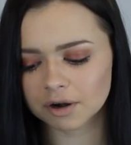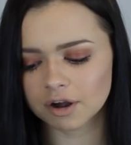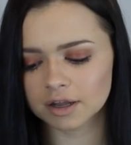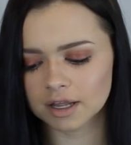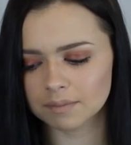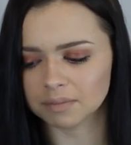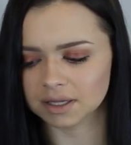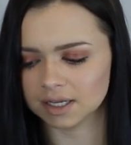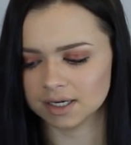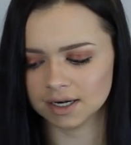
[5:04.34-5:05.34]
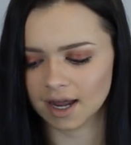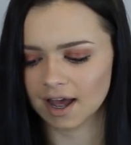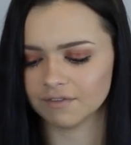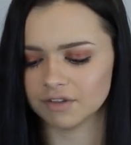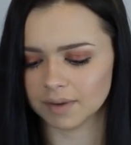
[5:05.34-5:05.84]
butter on them, but they didn't
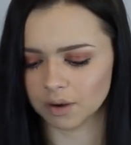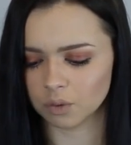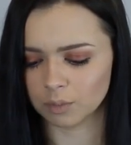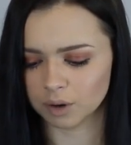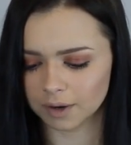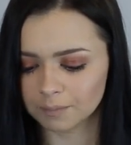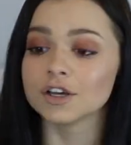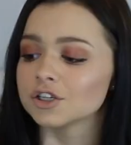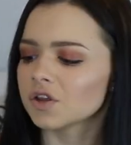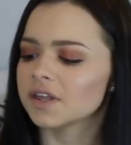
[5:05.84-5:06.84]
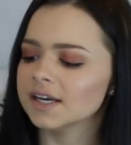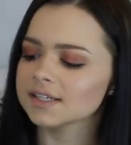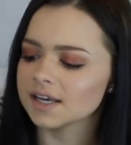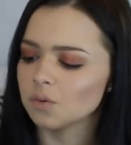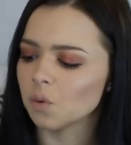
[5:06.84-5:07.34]
have them at Walmart. So
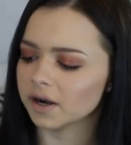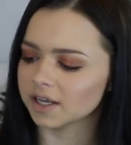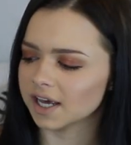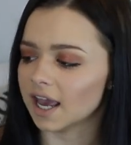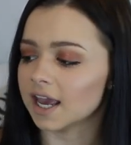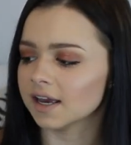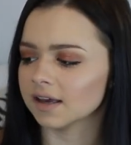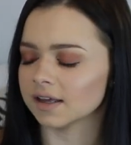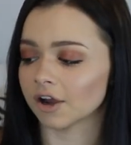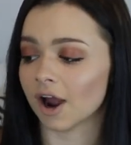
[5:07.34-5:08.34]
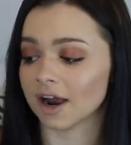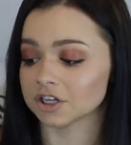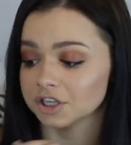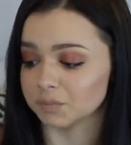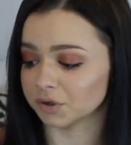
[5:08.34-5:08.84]
these in one cake, they're
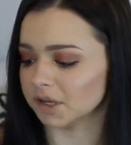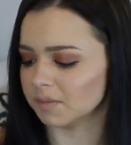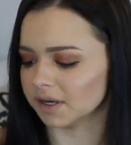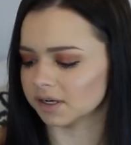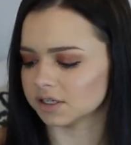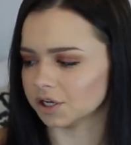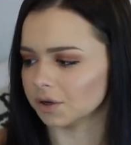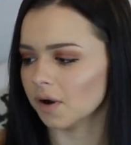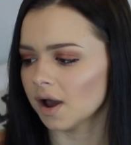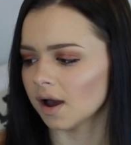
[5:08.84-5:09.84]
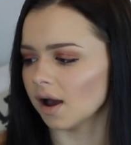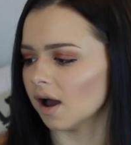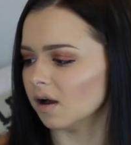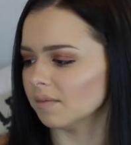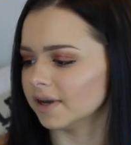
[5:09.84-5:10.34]
actually pretty big too.
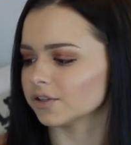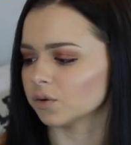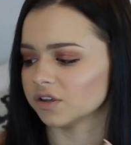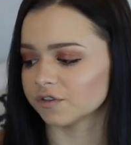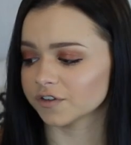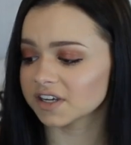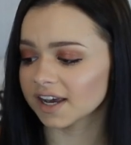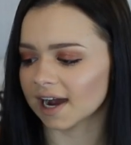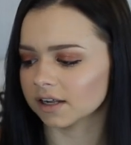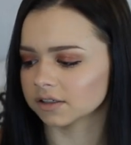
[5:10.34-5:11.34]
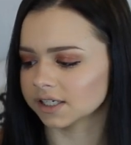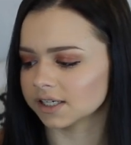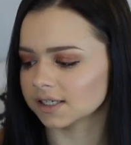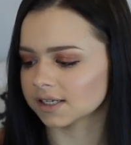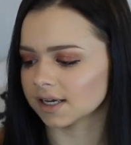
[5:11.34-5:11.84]
Um, it's only fifty
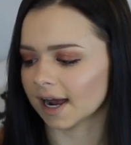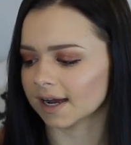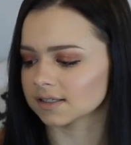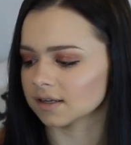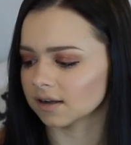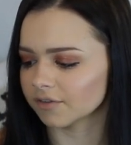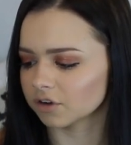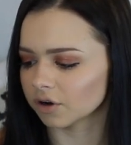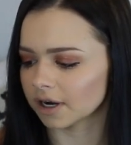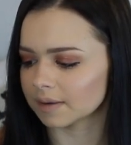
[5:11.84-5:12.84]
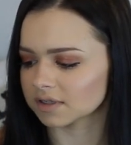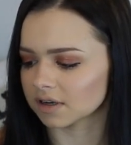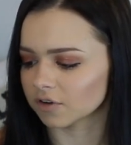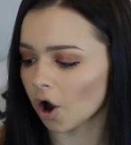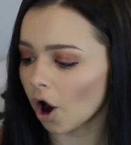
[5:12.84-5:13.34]
calories, it has eleven grams
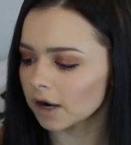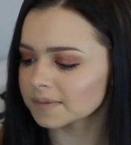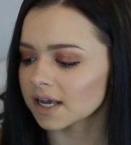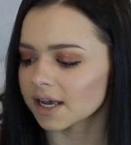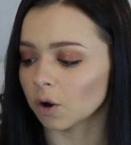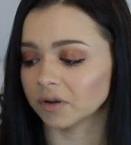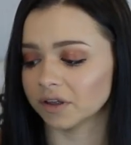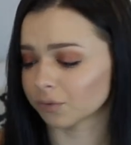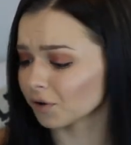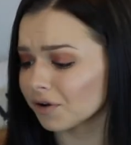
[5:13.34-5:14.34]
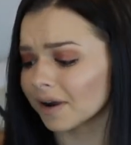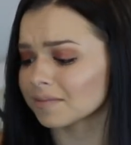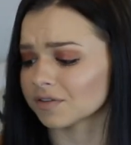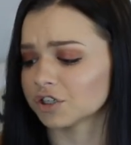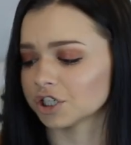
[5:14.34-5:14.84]
of carbs, only three
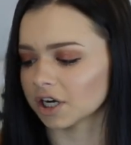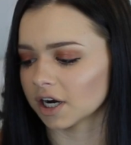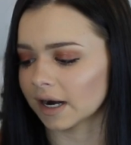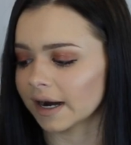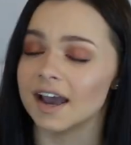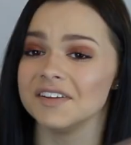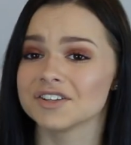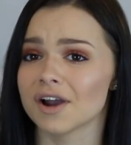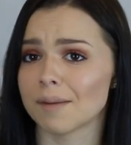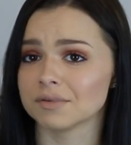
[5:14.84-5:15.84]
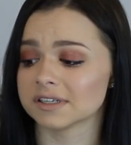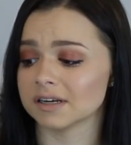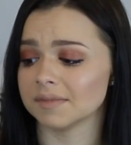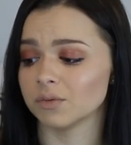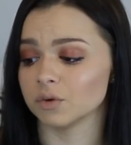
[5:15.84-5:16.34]
grams of sugar, and these are apple
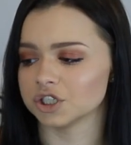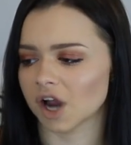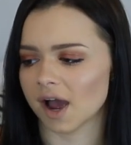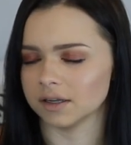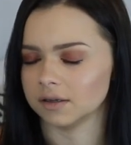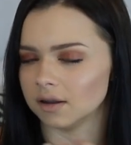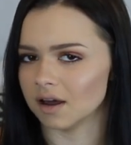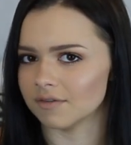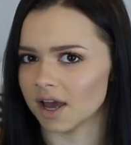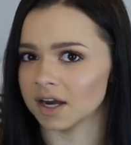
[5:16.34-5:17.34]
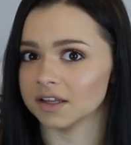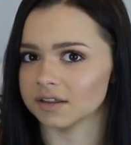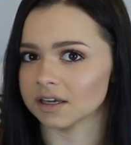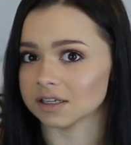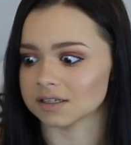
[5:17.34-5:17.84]
cinnamon, which I love
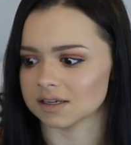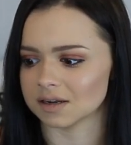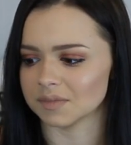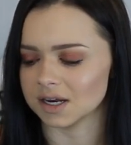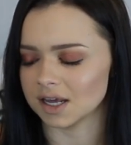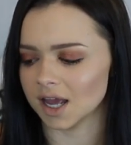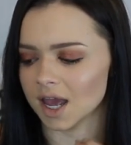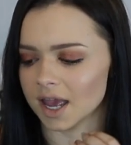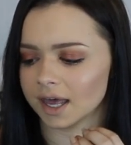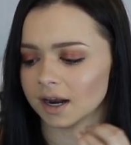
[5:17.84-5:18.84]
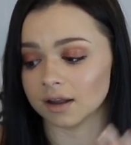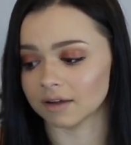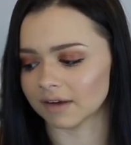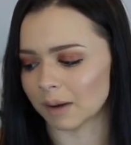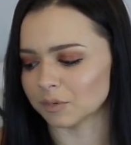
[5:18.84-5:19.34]
anything cinnamony, and I
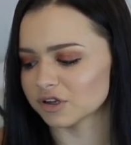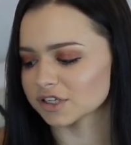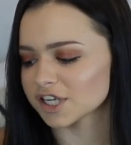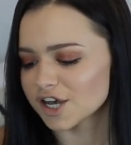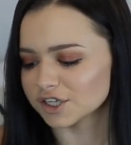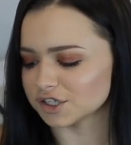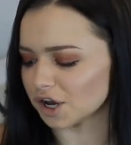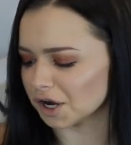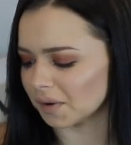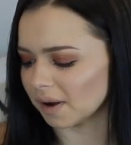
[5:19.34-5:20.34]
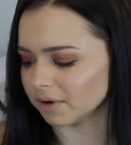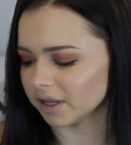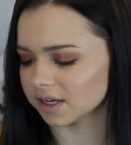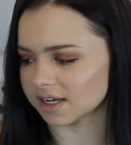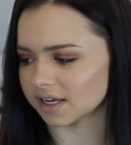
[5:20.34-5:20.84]
love apples, so I'm
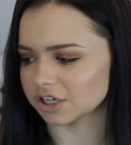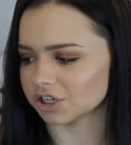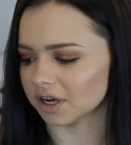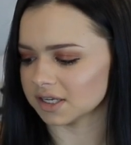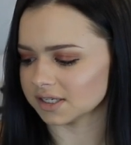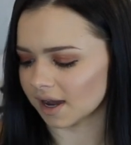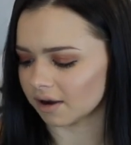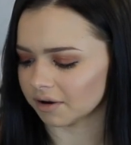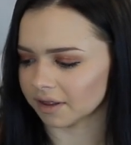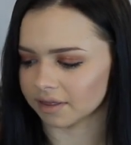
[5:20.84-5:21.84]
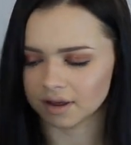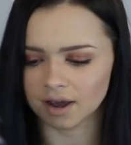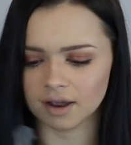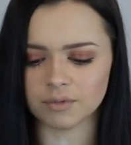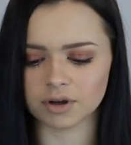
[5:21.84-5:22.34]
really excited to try these out. I I
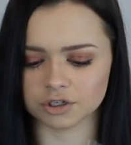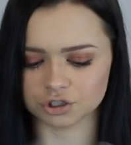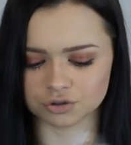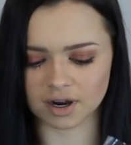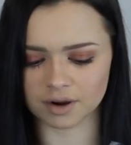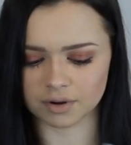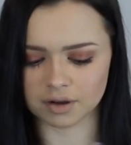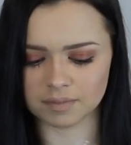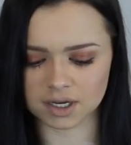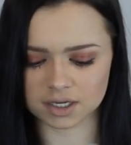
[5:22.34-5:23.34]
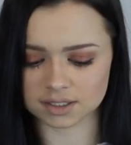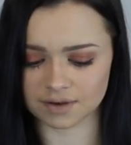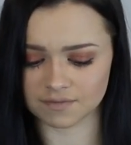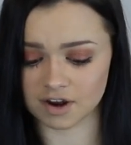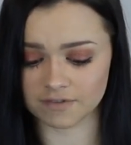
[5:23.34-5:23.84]
think I want to try one because
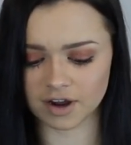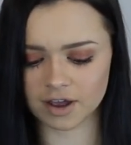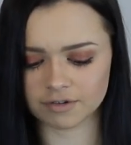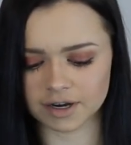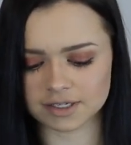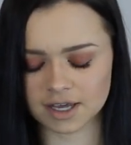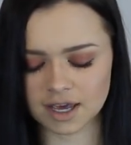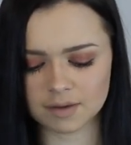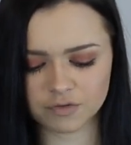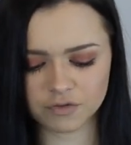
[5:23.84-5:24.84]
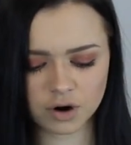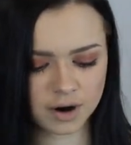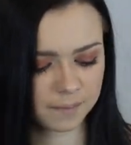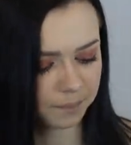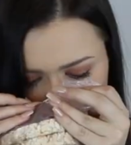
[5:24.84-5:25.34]
I've never had a rice cake before.